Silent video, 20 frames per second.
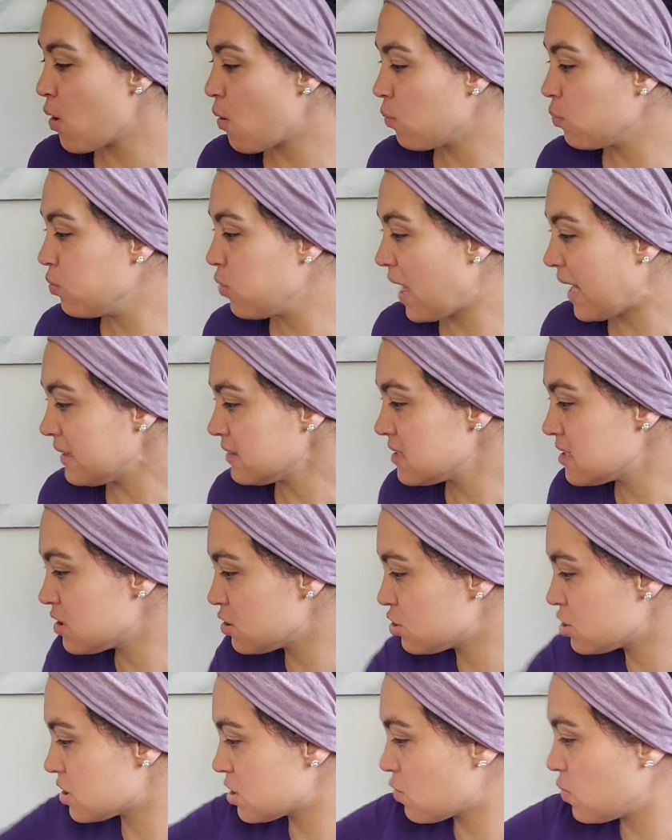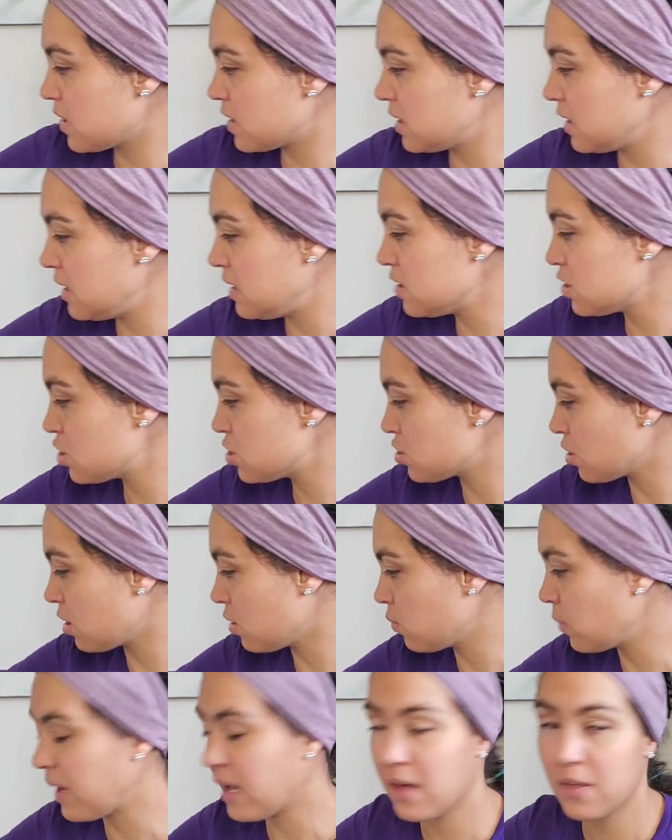let's just quickly
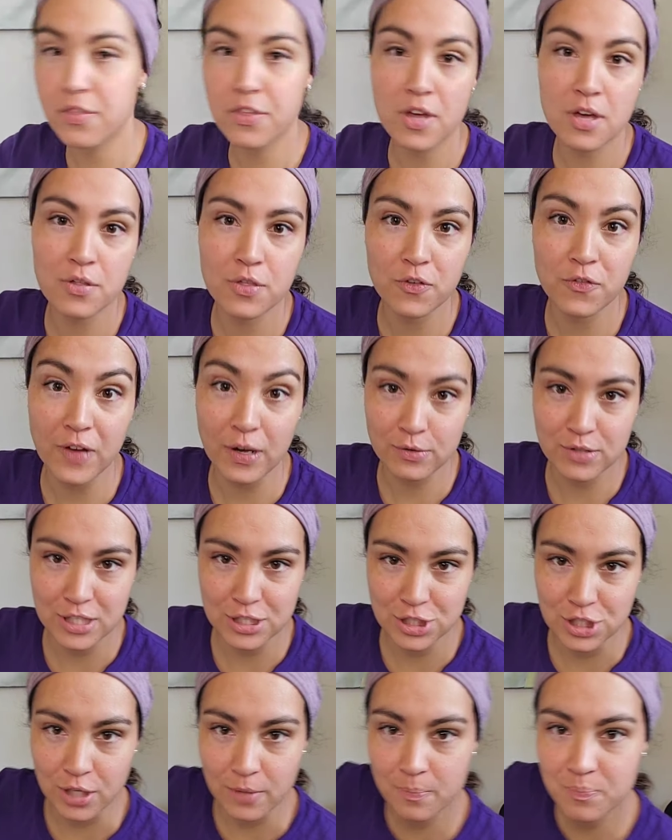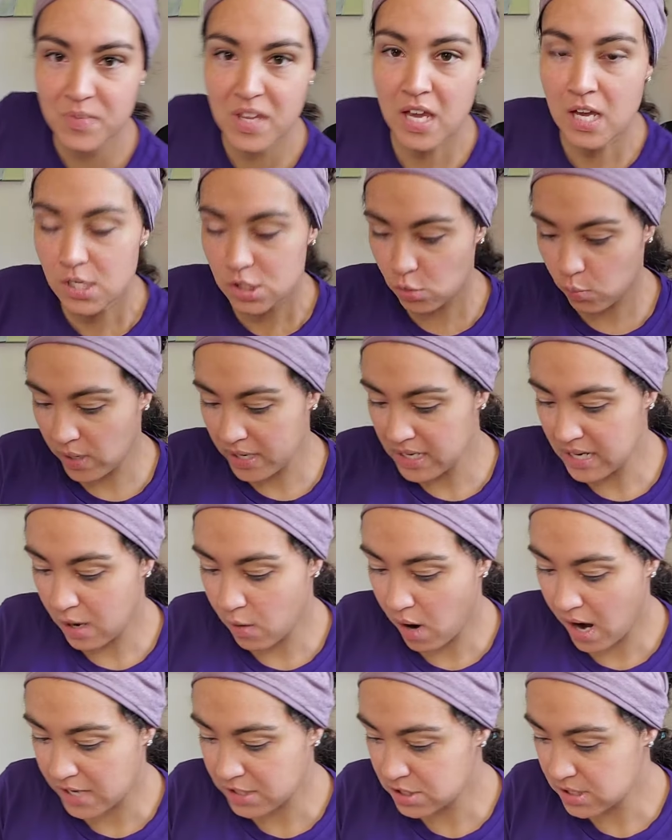start with the foundation. So right now
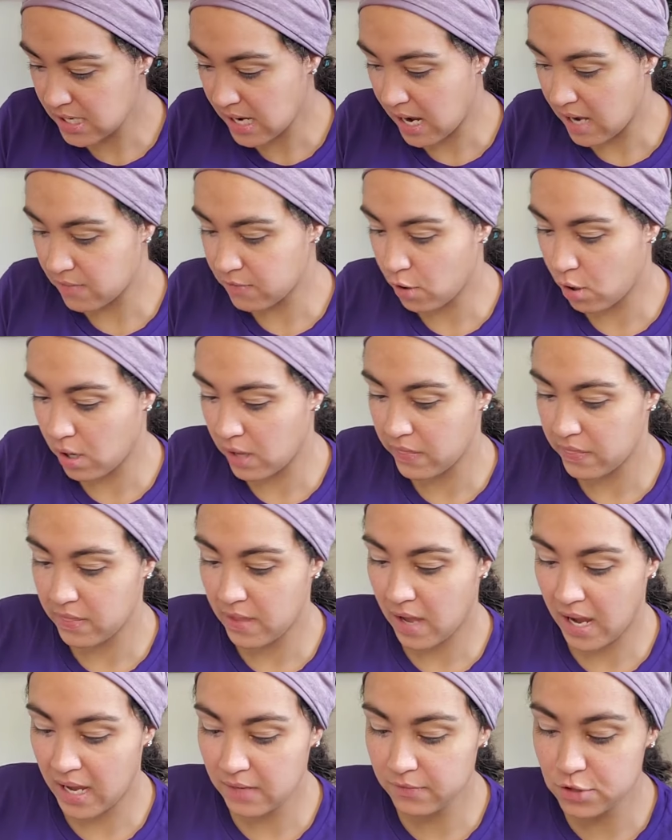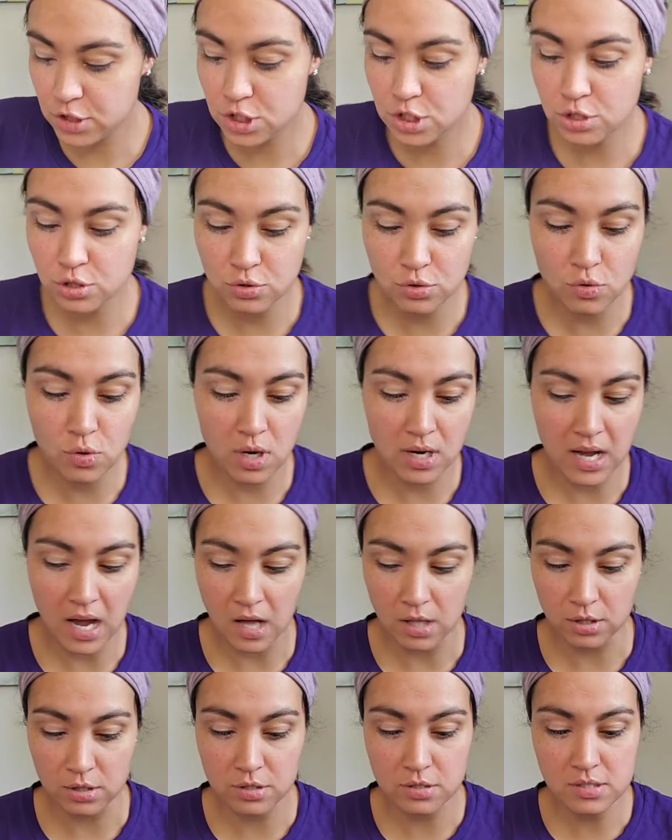I have two
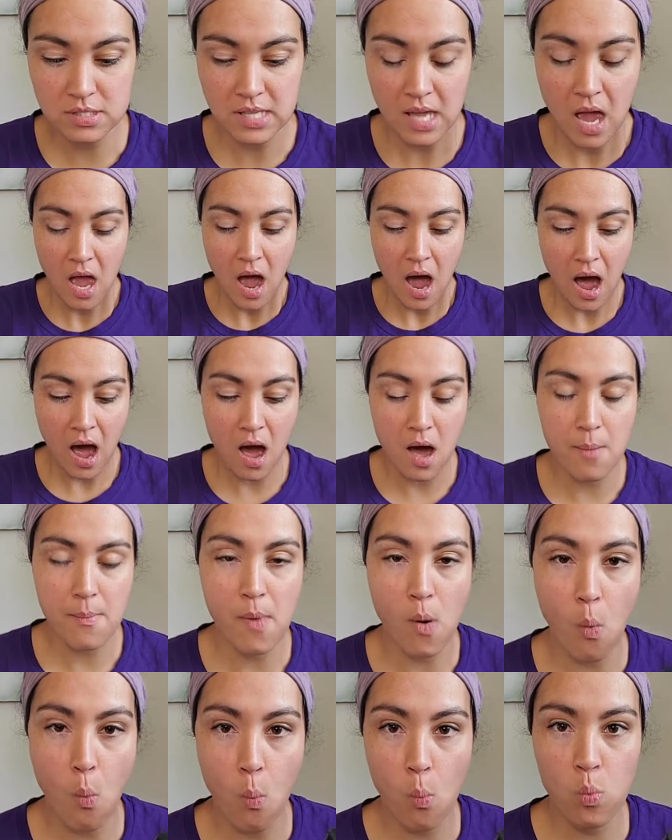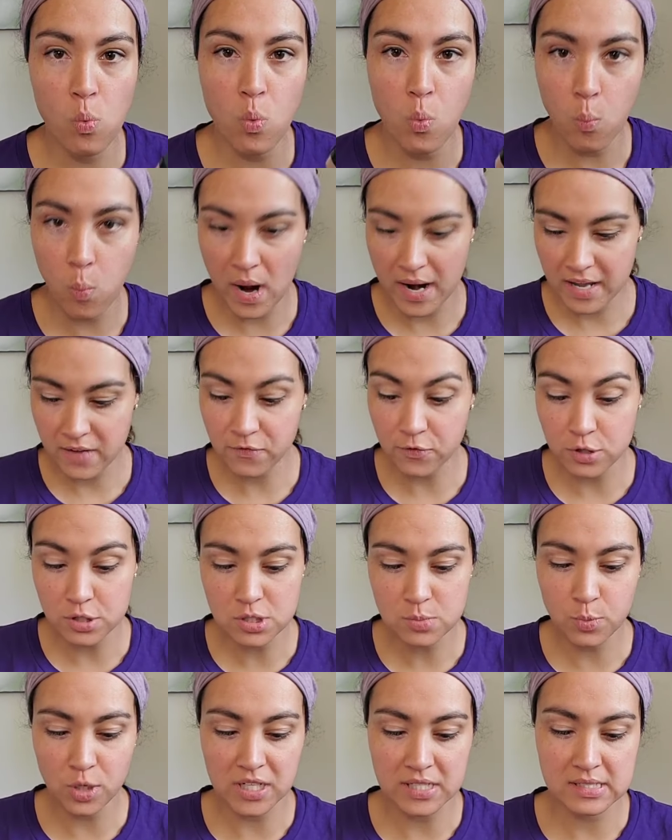colors. When I first
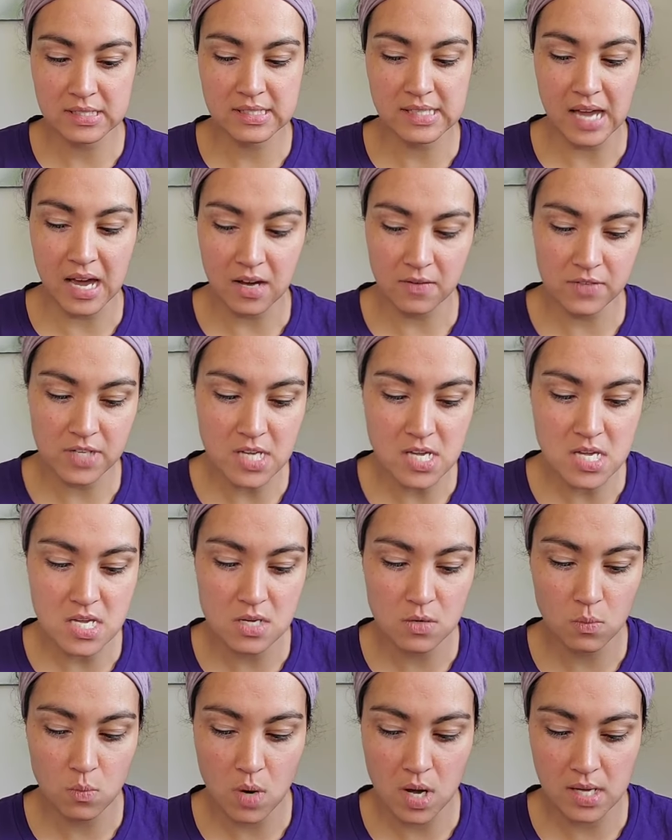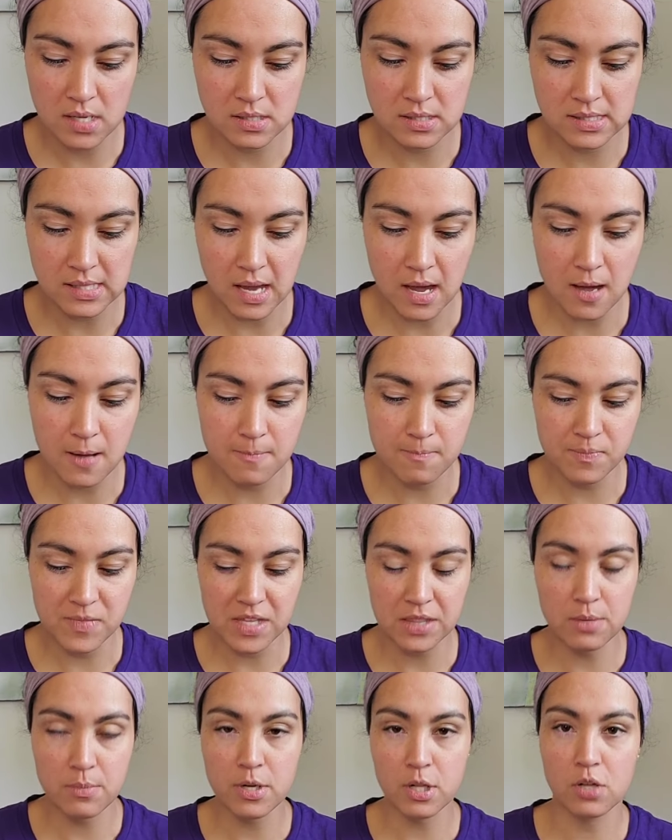bought Savvy, it was in
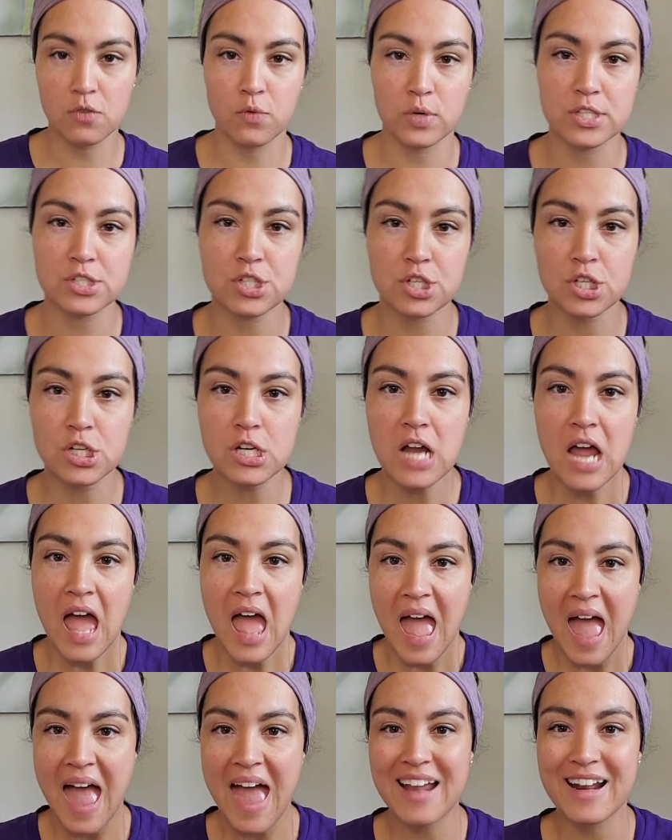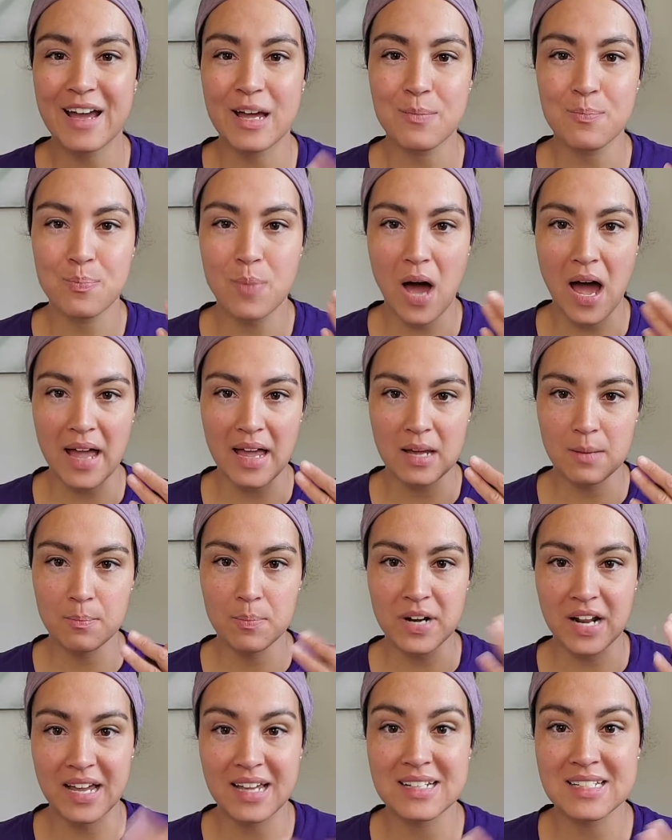the middle of winter, and I had
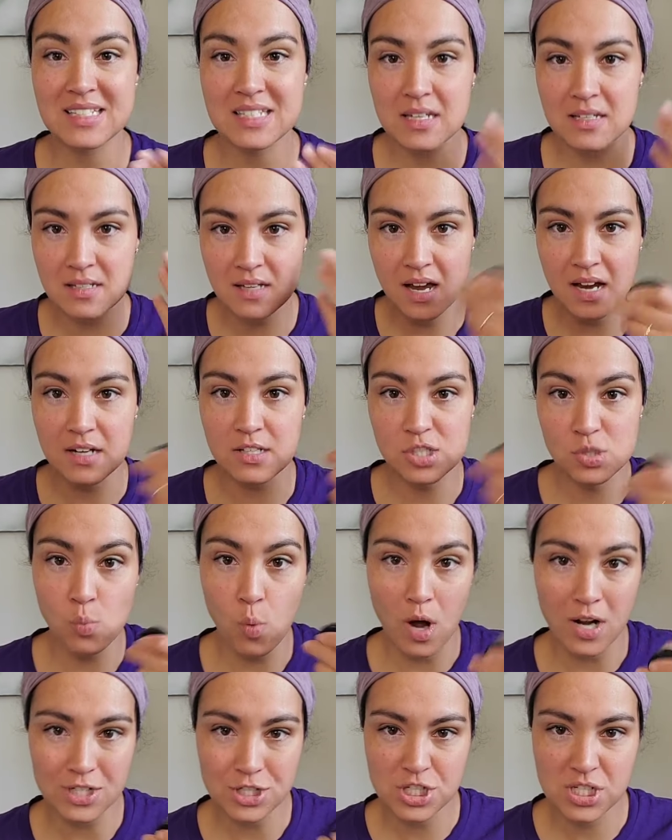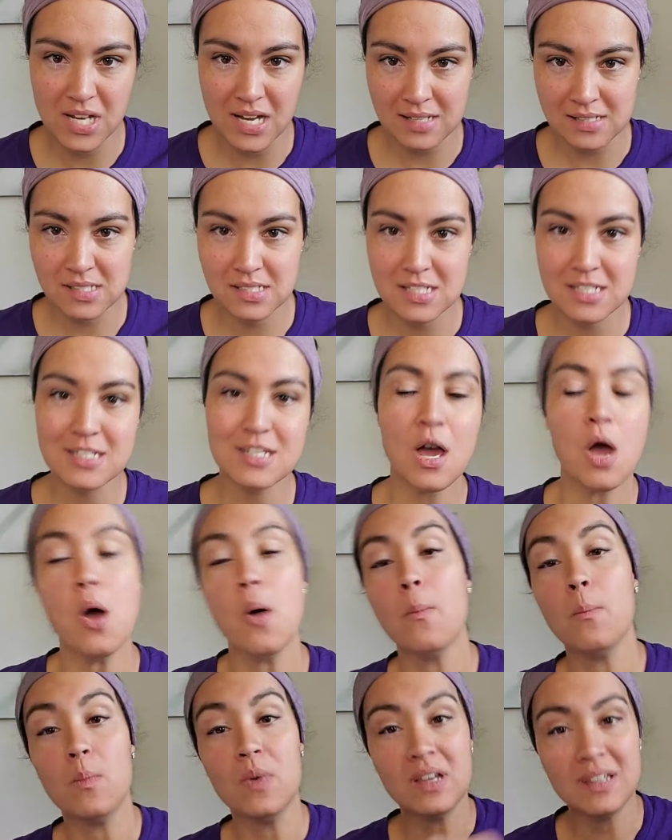kind of swatch tested
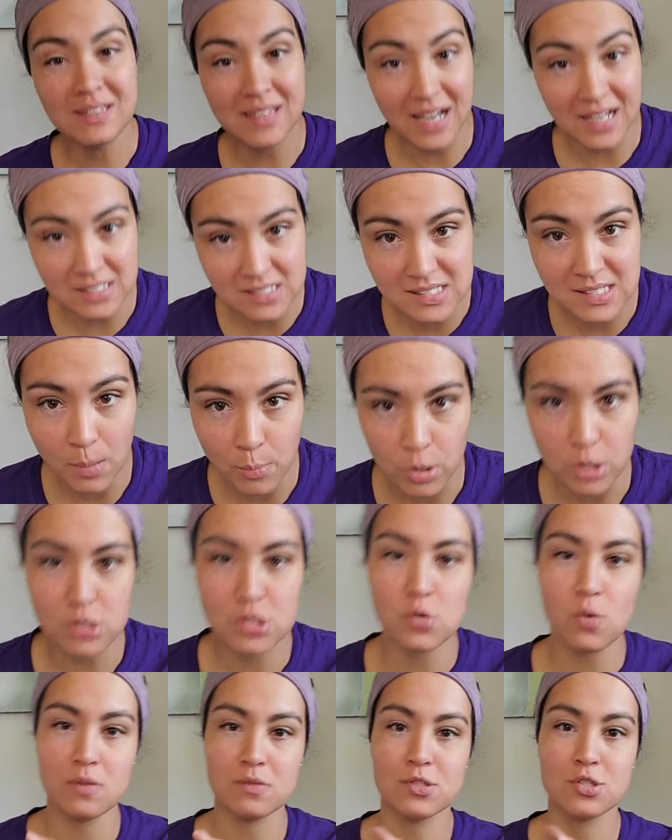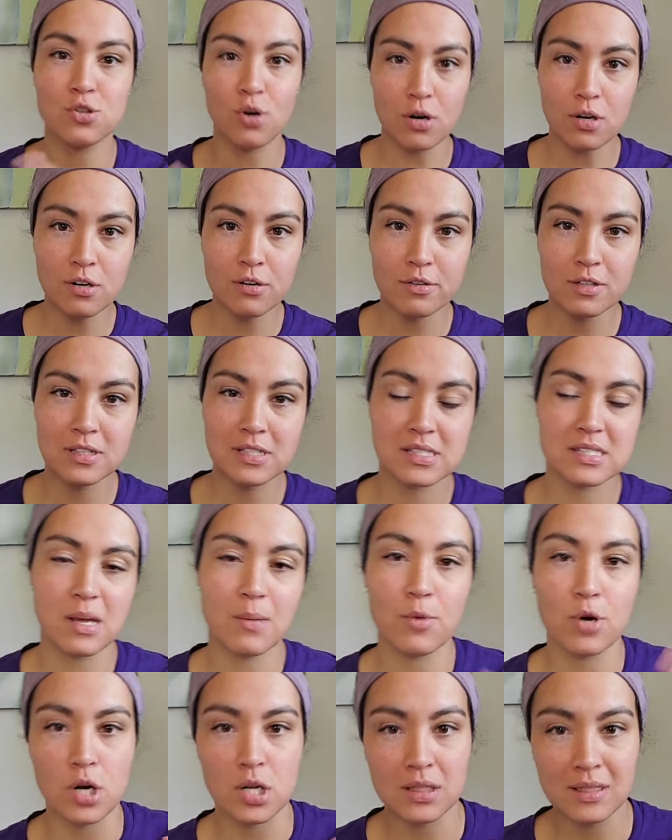that summer. So I was darker in the
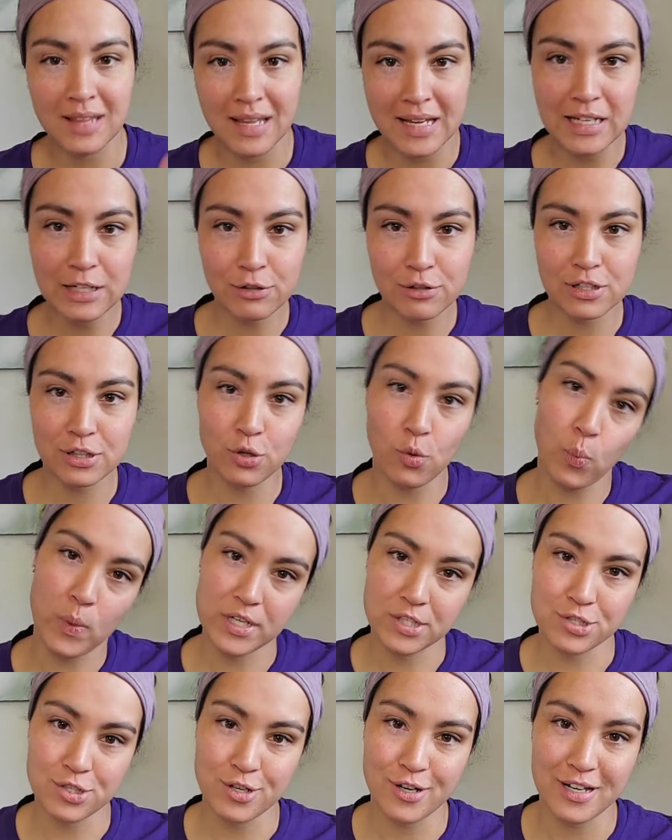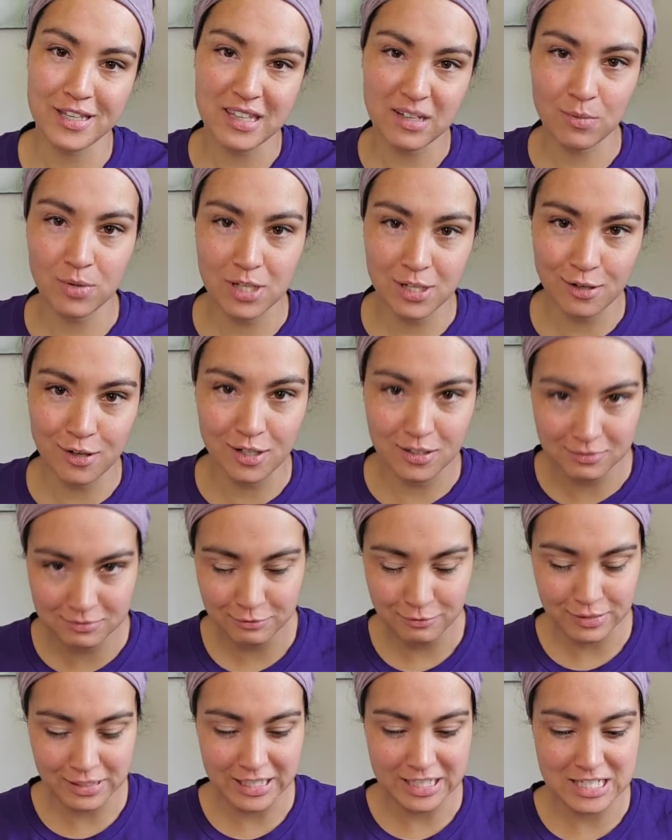summer, lighter in the winter. I think we can all
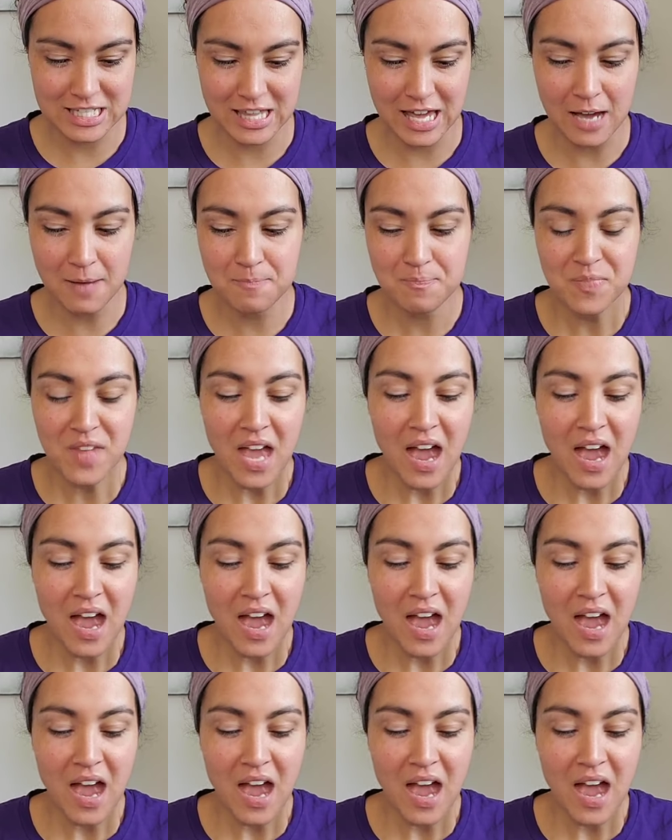relate to that.